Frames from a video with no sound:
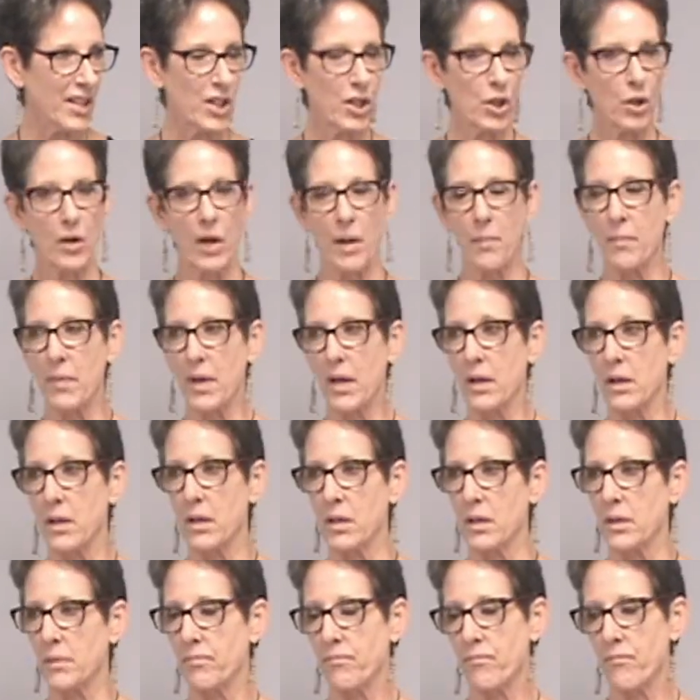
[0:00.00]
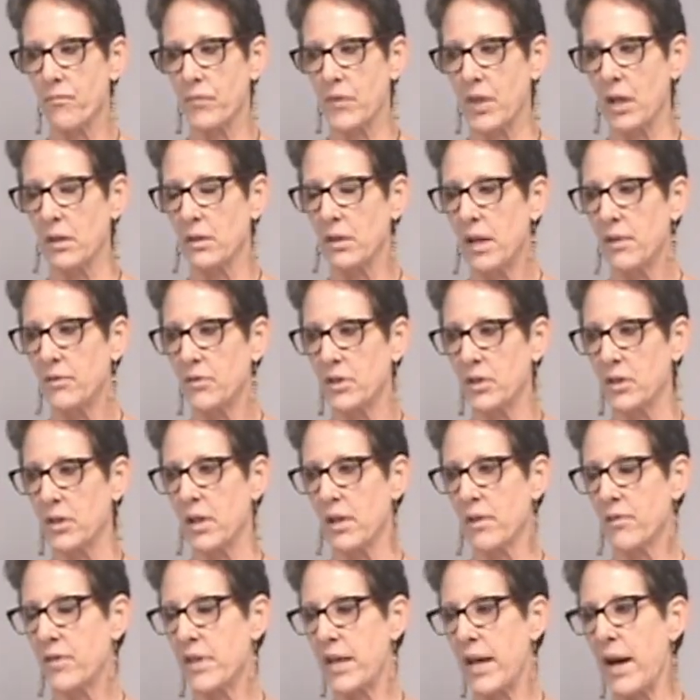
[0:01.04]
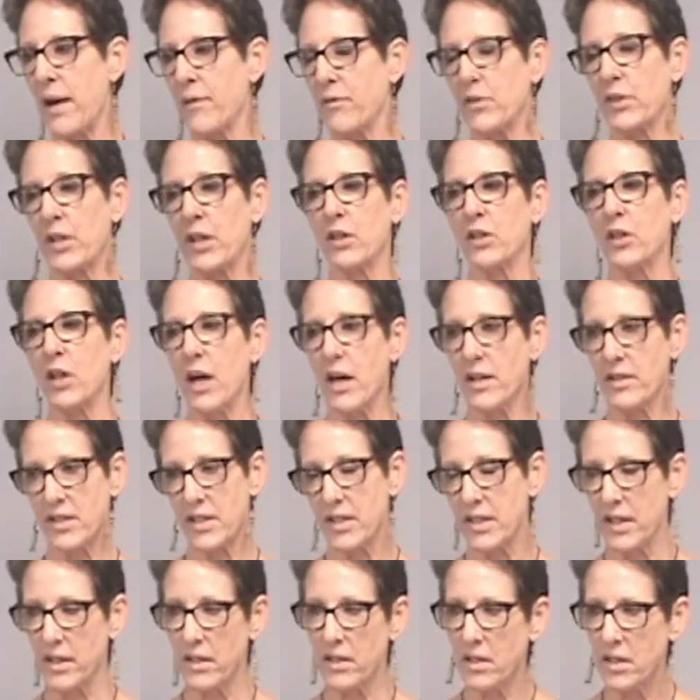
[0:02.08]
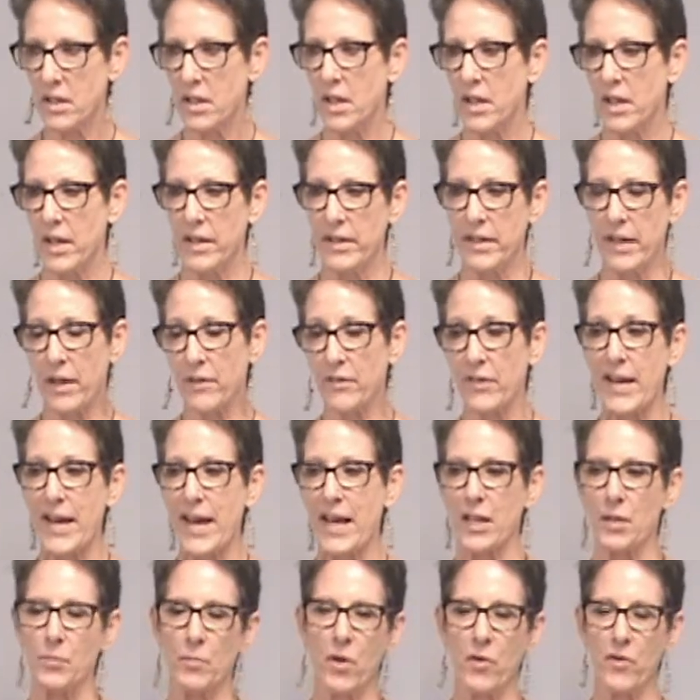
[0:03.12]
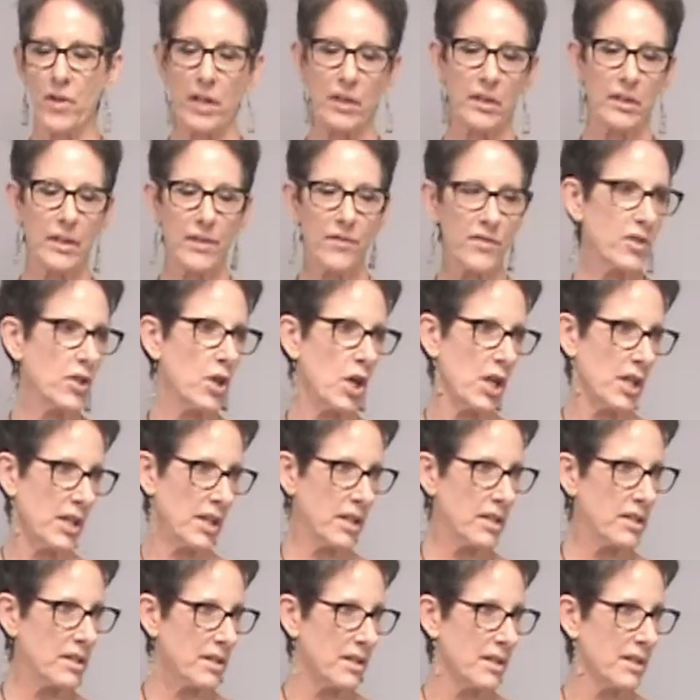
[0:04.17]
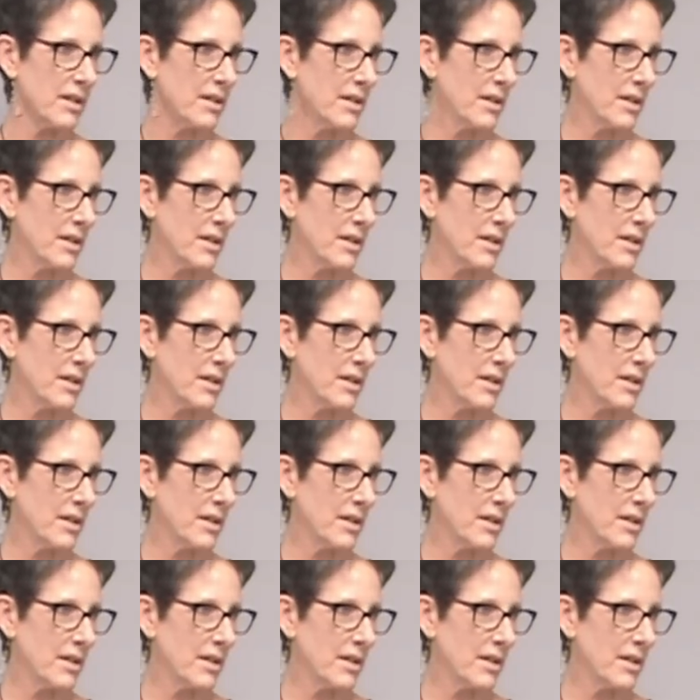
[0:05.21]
You know, I'm a lover of the African continent and every animal that lives on it.